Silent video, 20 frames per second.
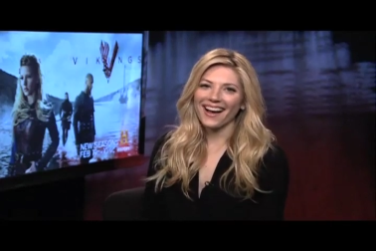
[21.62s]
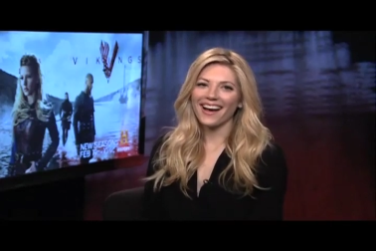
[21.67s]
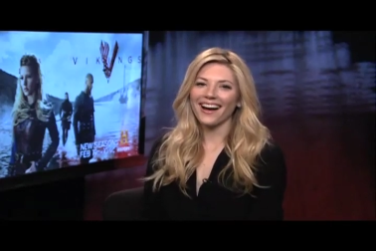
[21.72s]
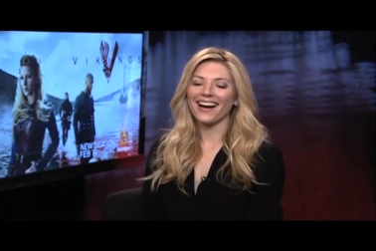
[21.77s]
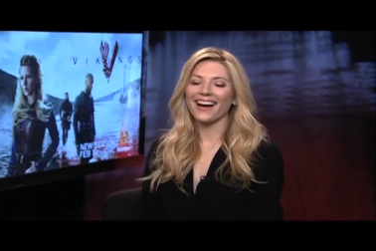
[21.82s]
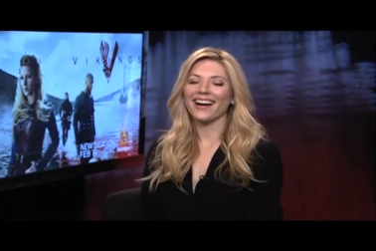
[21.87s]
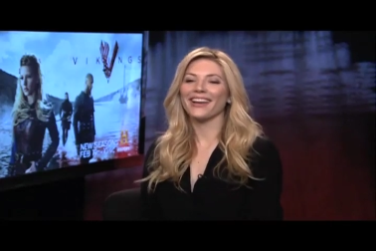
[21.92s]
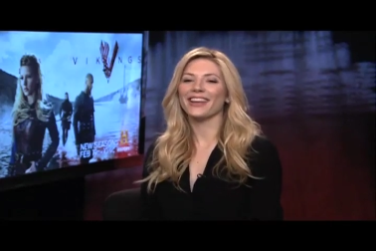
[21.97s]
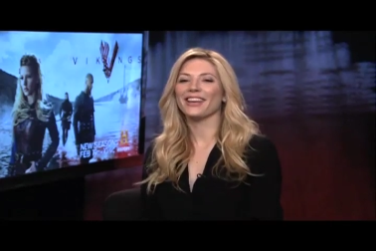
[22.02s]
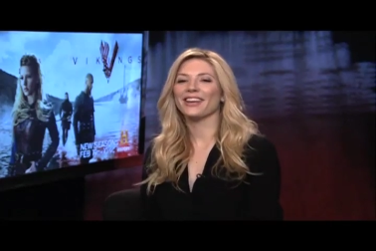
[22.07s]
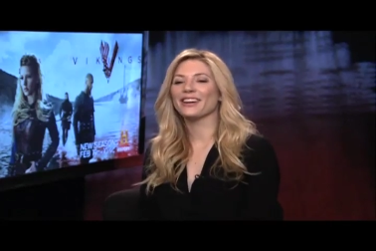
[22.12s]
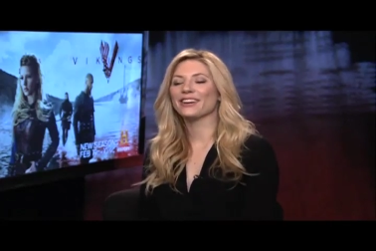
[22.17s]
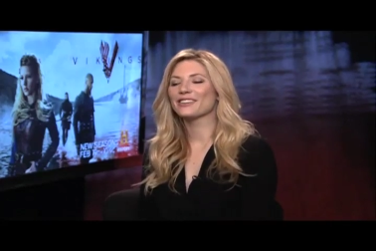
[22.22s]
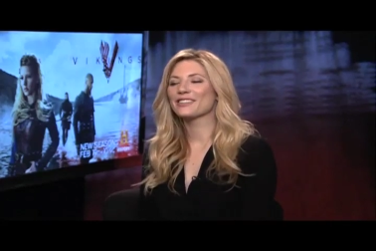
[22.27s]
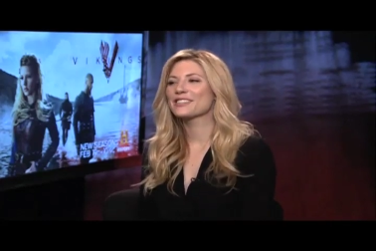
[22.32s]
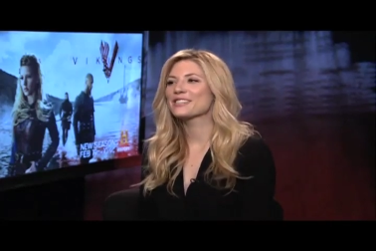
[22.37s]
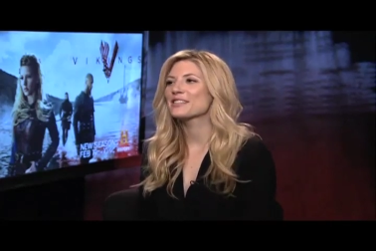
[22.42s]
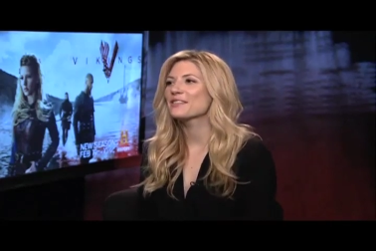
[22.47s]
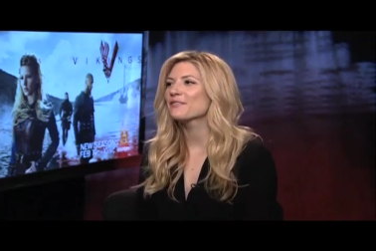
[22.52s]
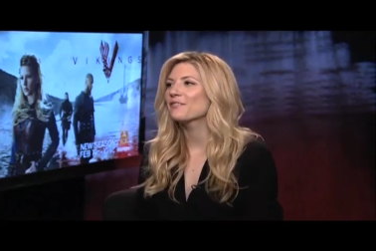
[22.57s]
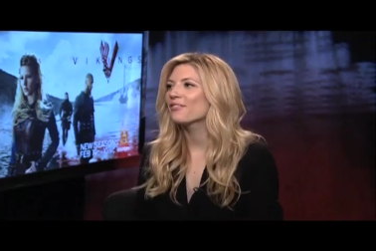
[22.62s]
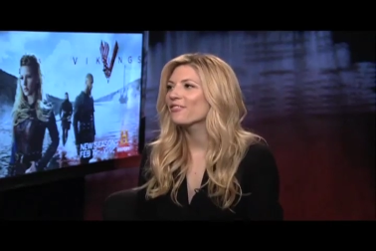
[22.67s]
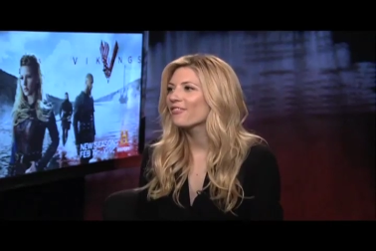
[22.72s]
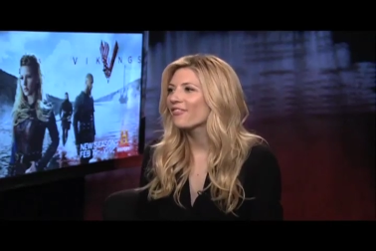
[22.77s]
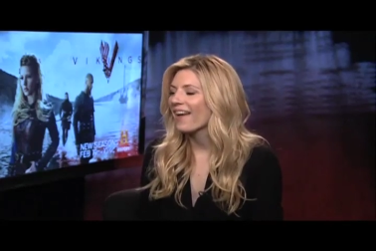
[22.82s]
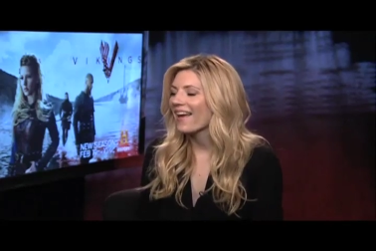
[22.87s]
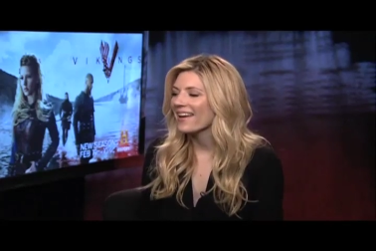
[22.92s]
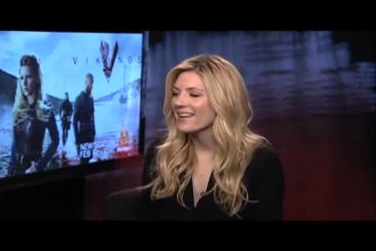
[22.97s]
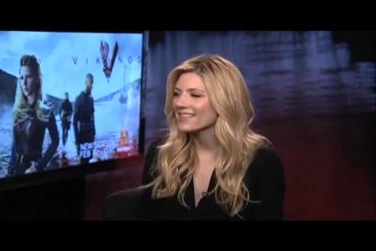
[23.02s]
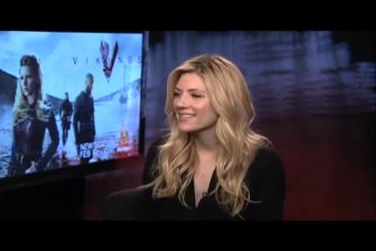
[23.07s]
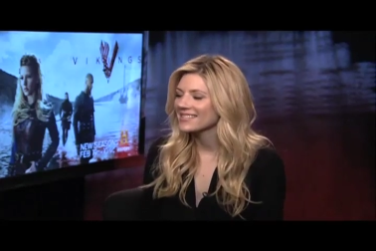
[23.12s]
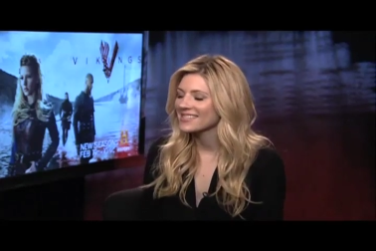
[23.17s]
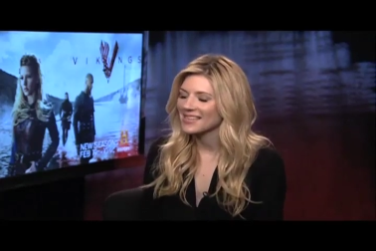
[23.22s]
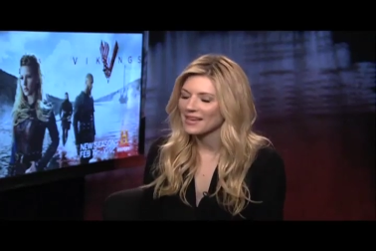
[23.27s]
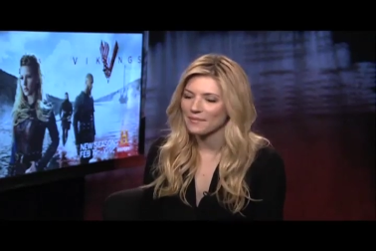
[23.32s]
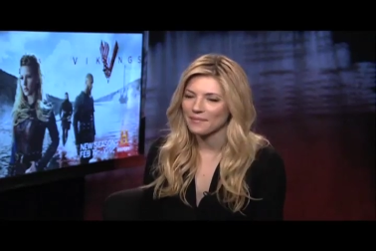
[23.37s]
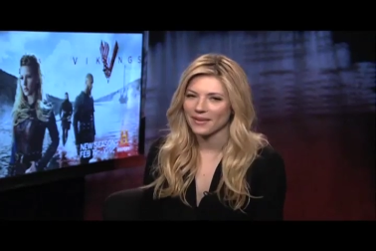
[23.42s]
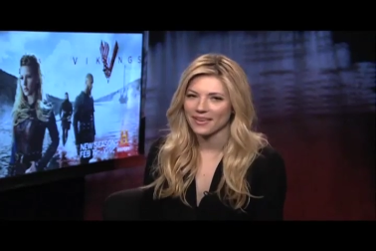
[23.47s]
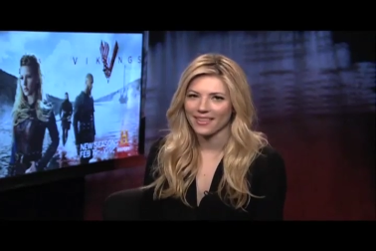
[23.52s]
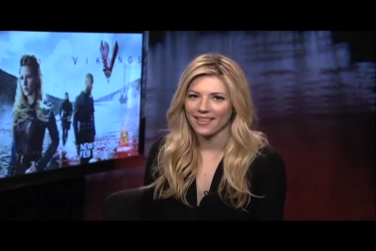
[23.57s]
I know some fans
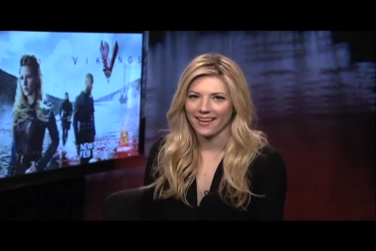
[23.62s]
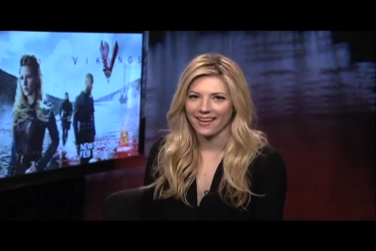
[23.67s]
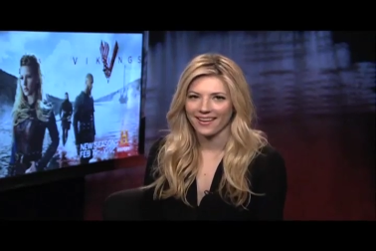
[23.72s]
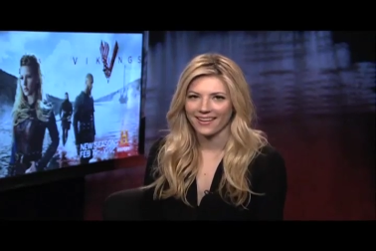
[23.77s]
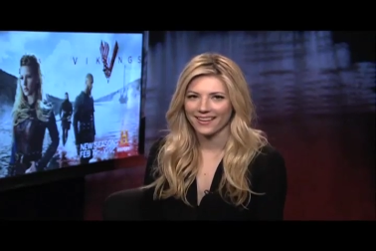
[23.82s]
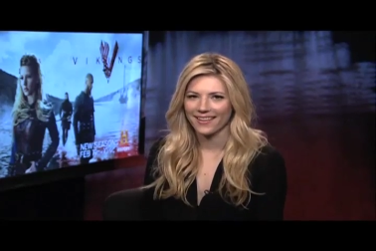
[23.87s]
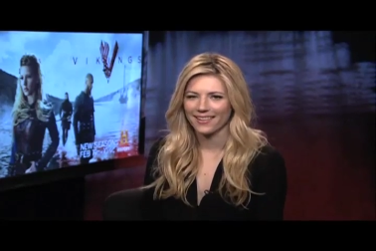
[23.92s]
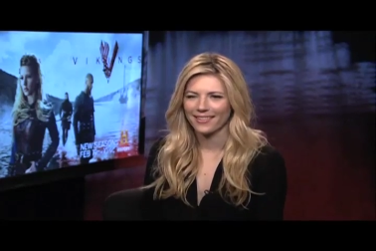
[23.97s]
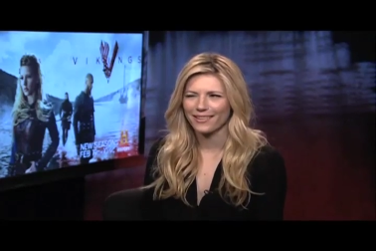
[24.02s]
sent me that,